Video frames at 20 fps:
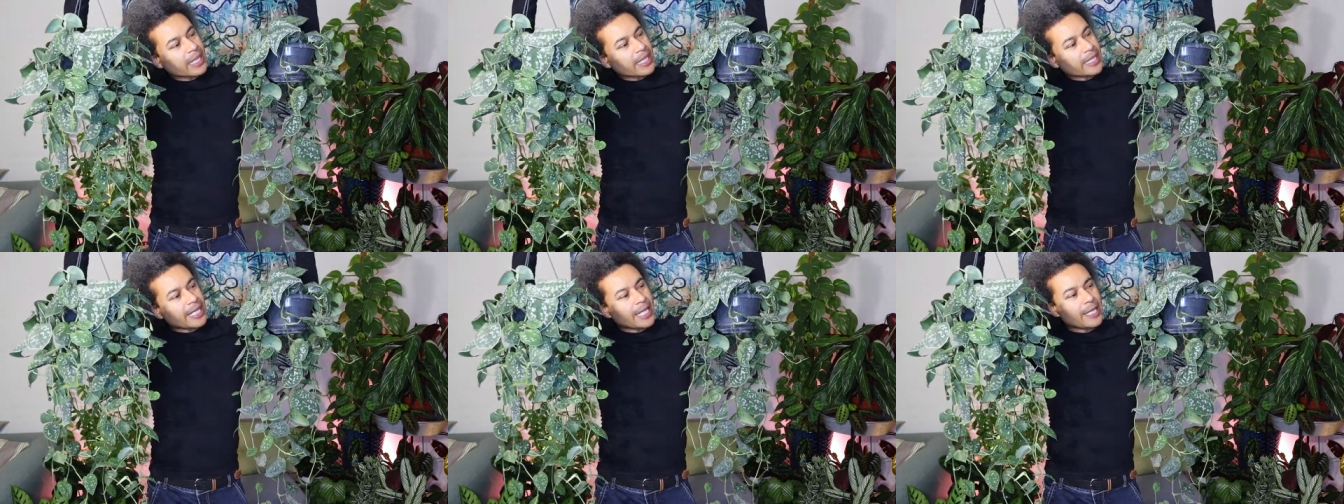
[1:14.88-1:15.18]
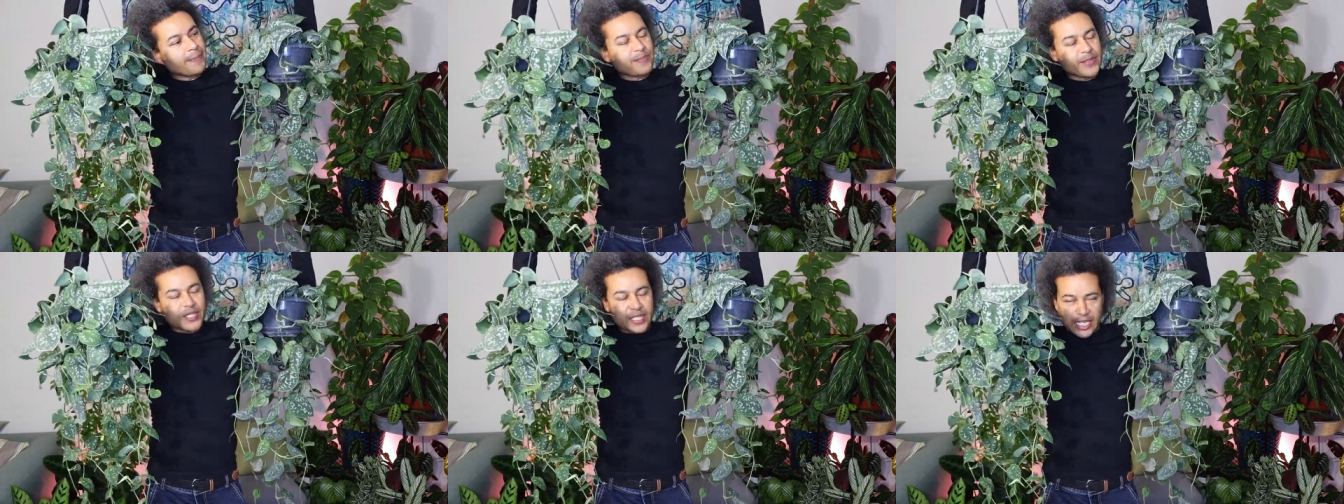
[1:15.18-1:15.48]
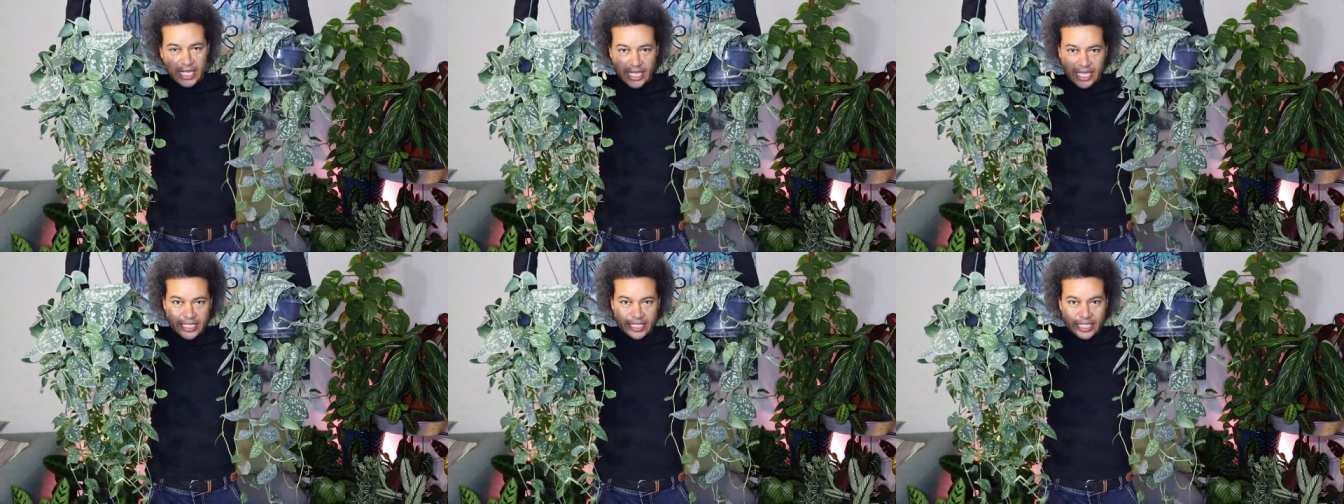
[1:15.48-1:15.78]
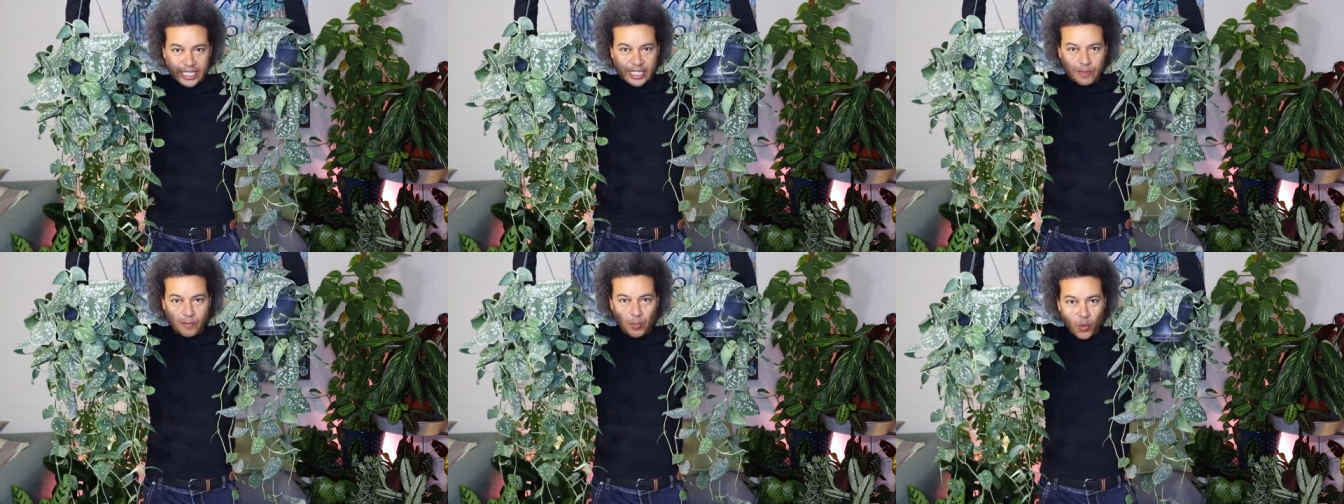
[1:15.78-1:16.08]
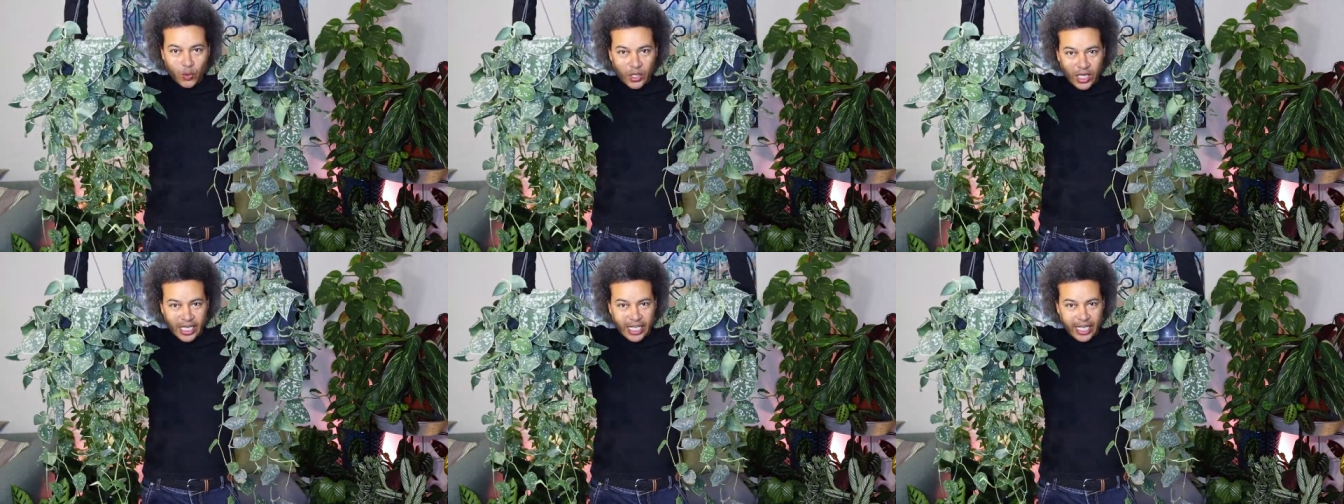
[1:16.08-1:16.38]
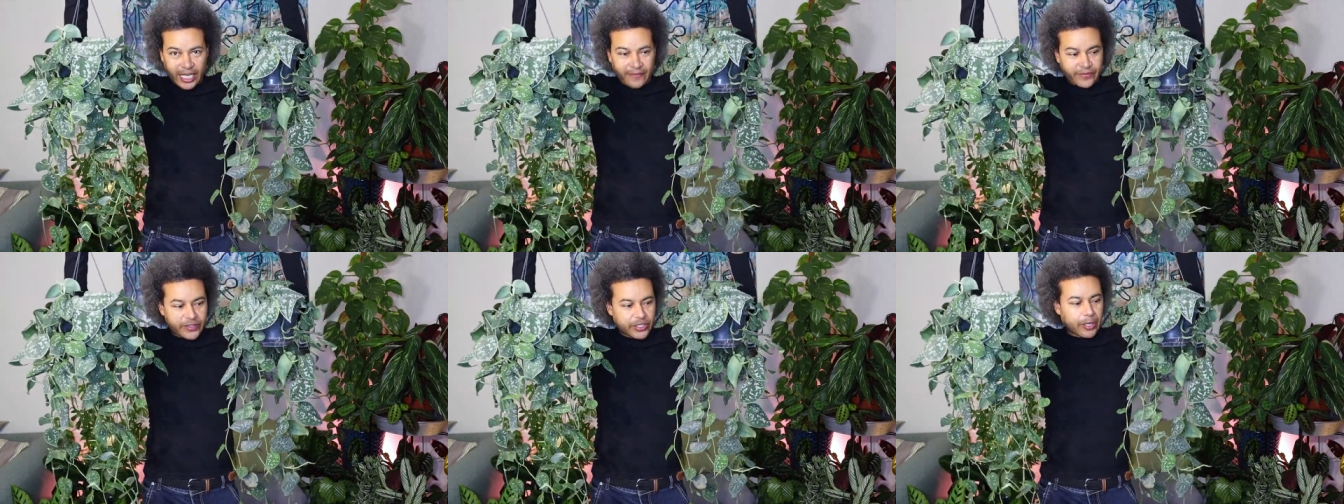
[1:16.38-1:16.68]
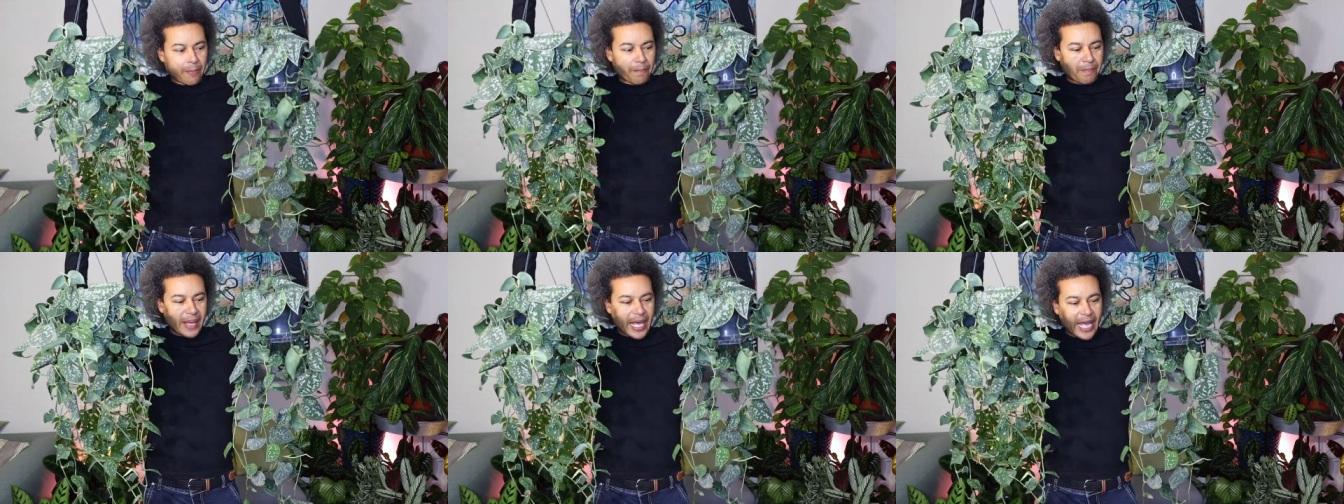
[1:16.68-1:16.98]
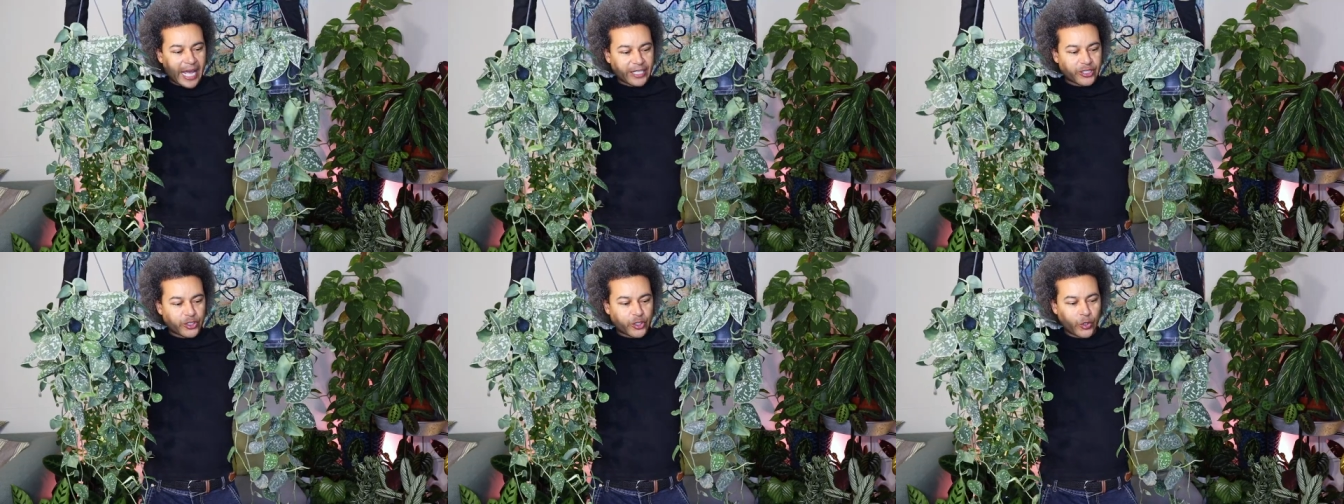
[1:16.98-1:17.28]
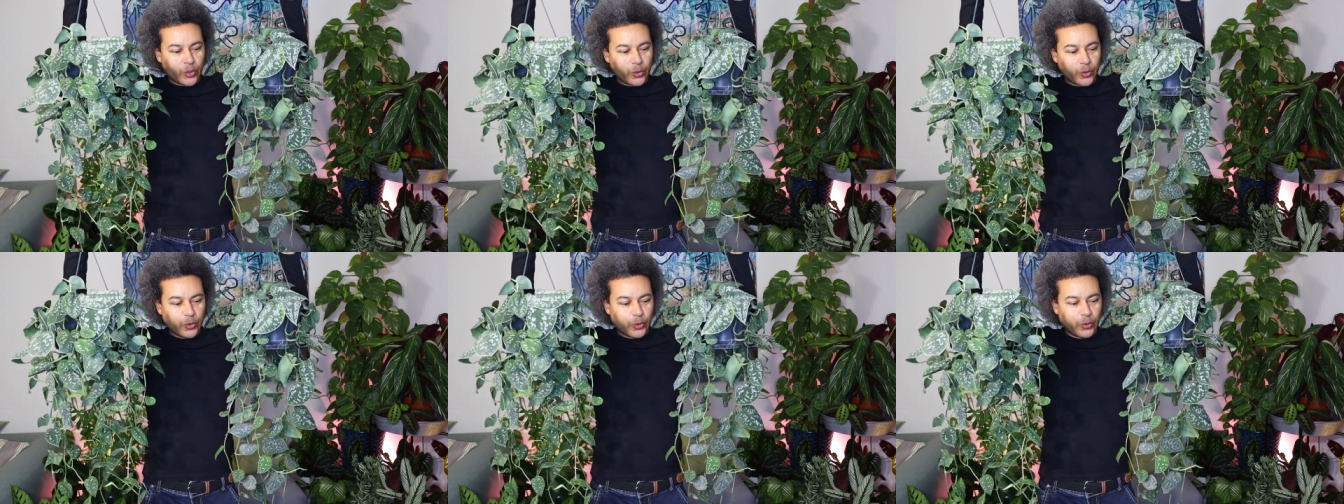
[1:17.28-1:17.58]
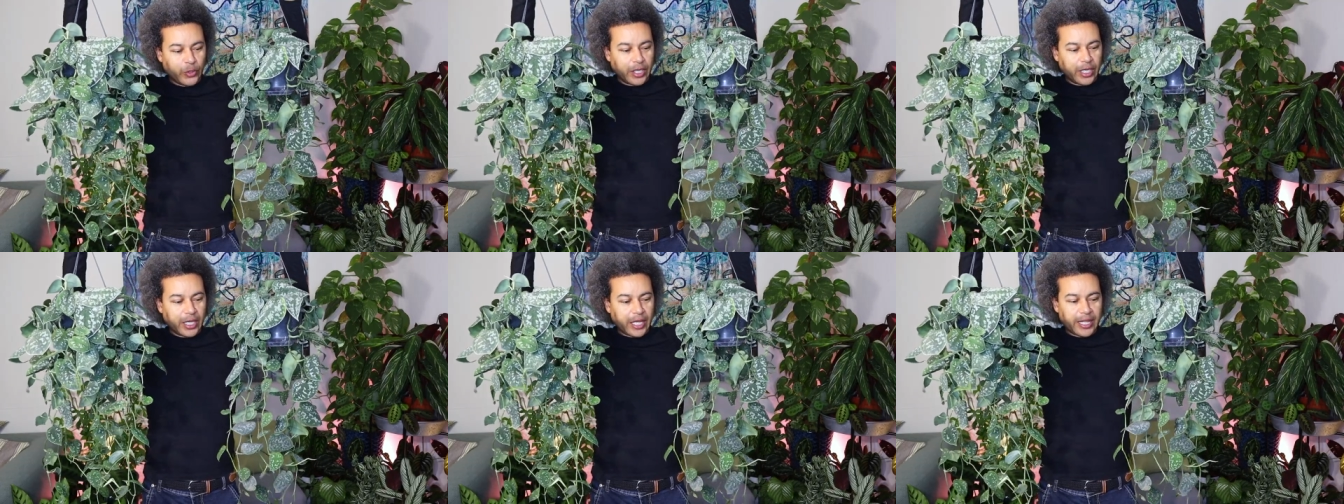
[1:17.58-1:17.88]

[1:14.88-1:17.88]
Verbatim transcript: keeps these smaller leaves compared to